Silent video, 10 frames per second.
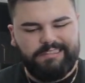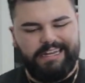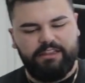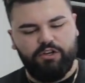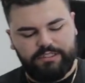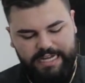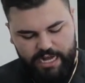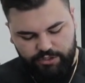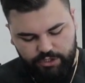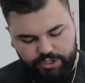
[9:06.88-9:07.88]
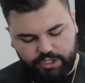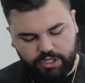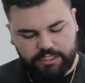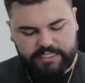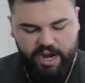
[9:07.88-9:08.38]
letting those natural
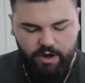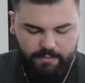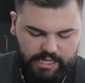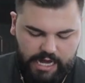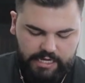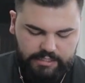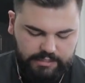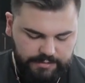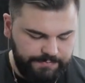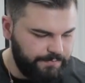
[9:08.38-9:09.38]
sugars caramelize,